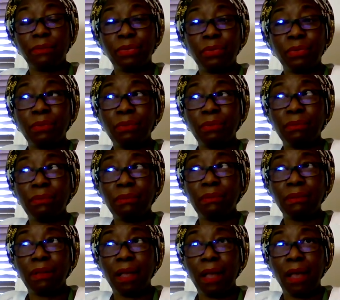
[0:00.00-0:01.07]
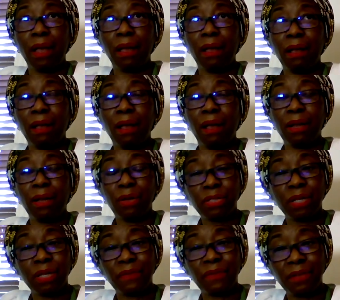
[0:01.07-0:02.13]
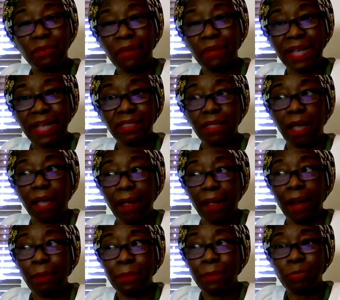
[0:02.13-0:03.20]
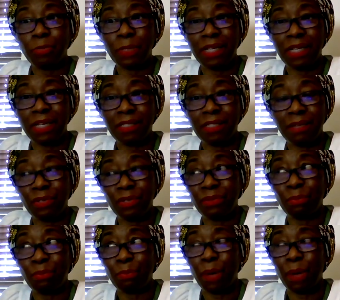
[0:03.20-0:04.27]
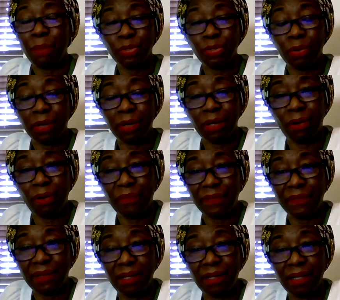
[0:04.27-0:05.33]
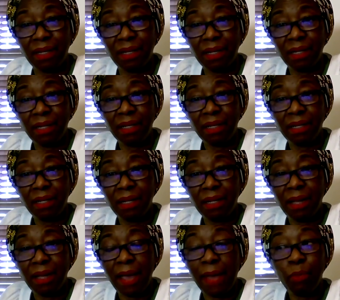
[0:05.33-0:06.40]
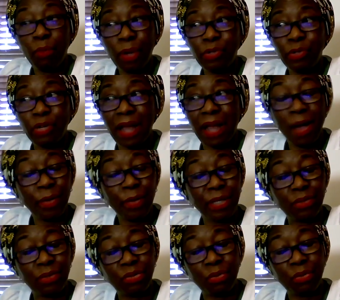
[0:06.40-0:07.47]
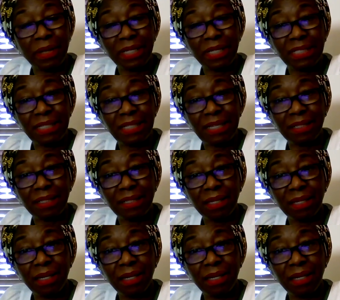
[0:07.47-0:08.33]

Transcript: through a lot of unrest. I remember speaking to him with bombs going off and wondering how he could do what he did